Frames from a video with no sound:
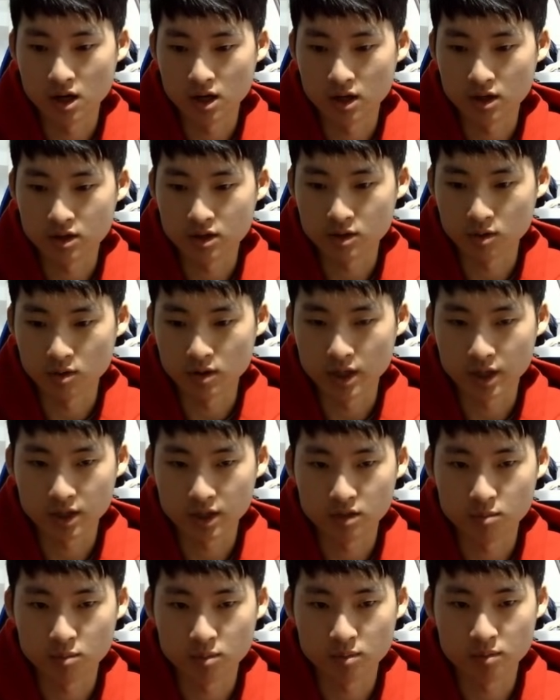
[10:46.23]
So like,
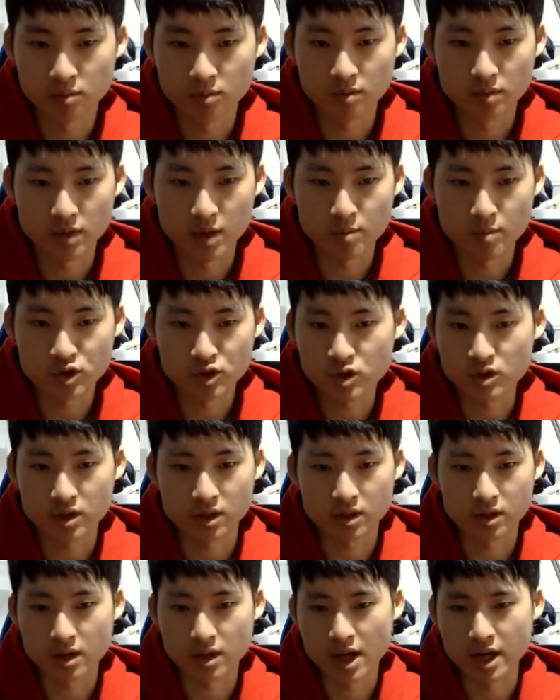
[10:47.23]
I'm just
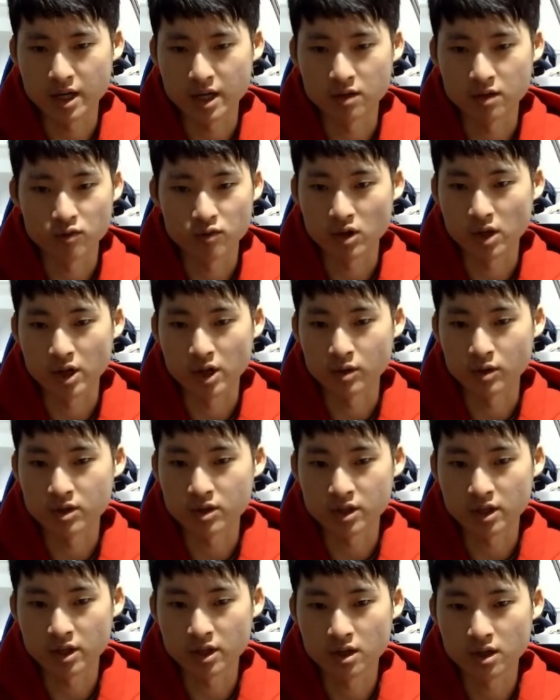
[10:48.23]
using any frontline units
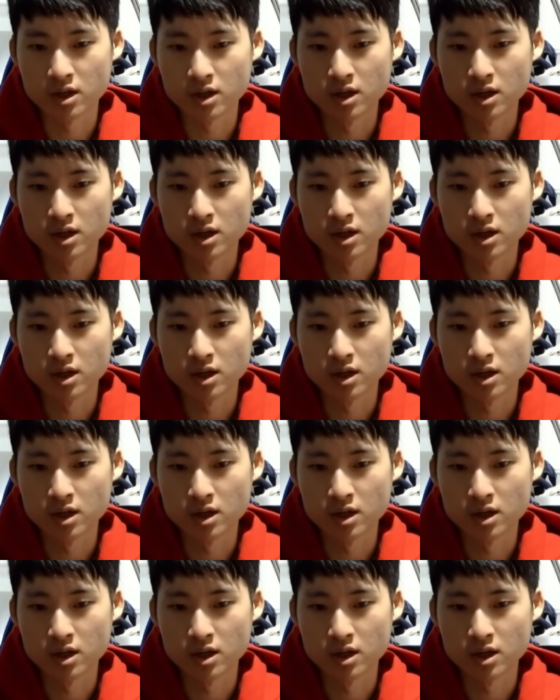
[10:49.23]
here.